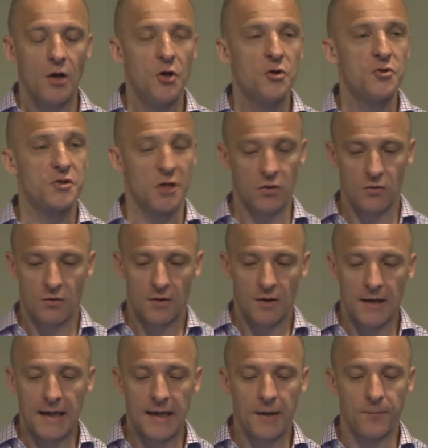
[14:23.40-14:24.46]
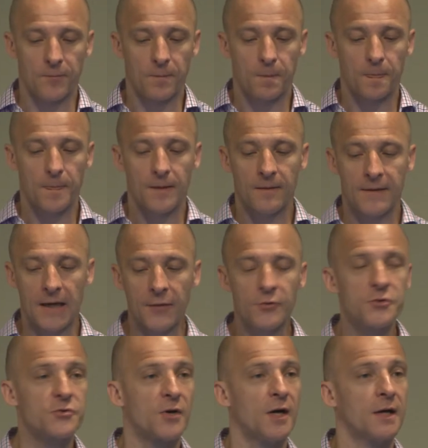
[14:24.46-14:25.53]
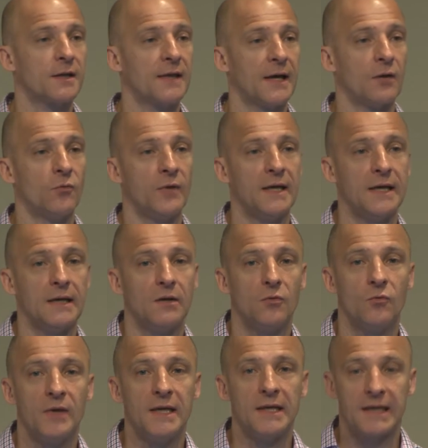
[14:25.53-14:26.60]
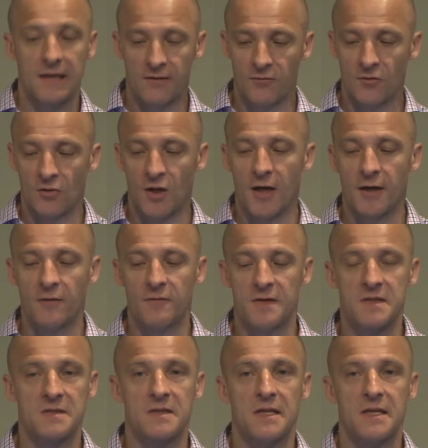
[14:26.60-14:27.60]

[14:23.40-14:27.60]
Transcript: So um, the other drug that we, we give a lot of is,